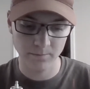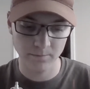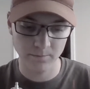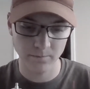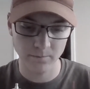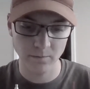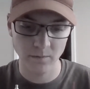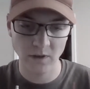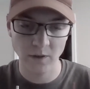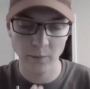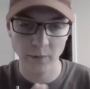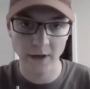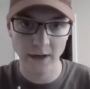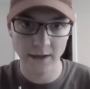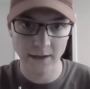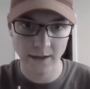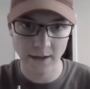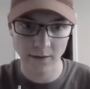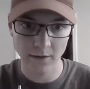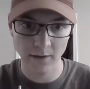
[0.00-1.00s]

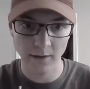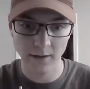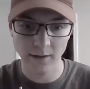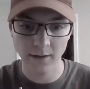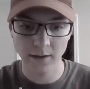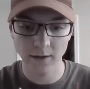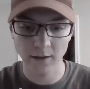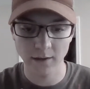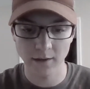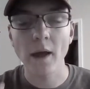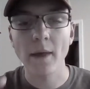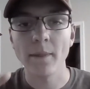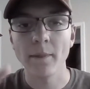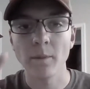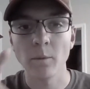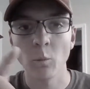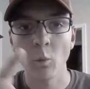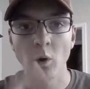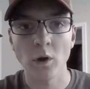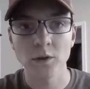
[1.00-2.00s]
breakdown of the thing. And
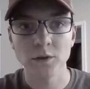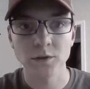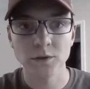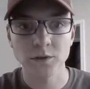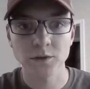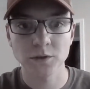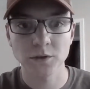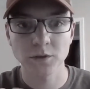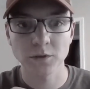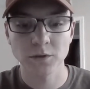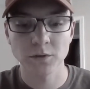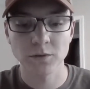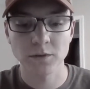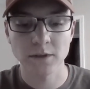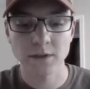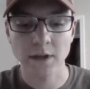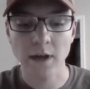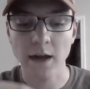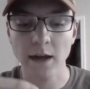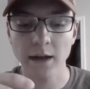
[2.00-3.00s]
1 screw
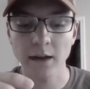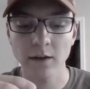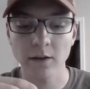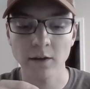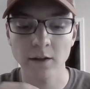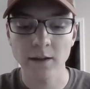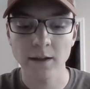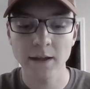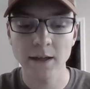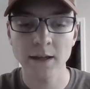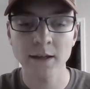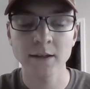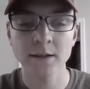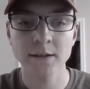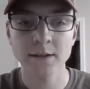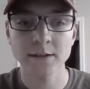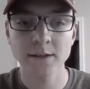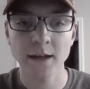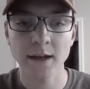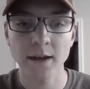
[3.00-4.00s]
socket on the
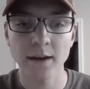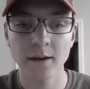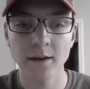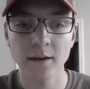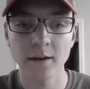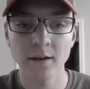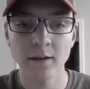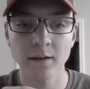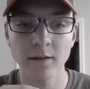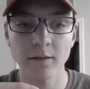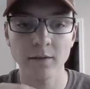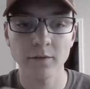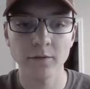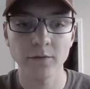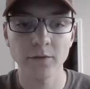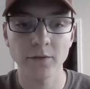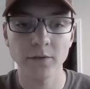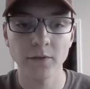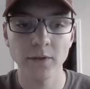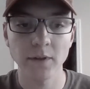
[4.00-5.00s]
inside
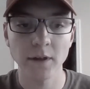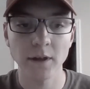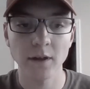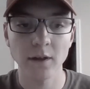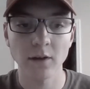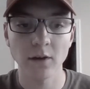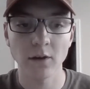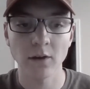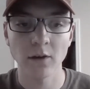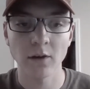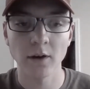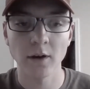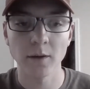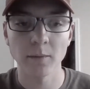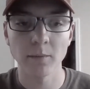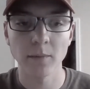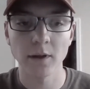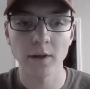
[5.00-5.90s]
of the arm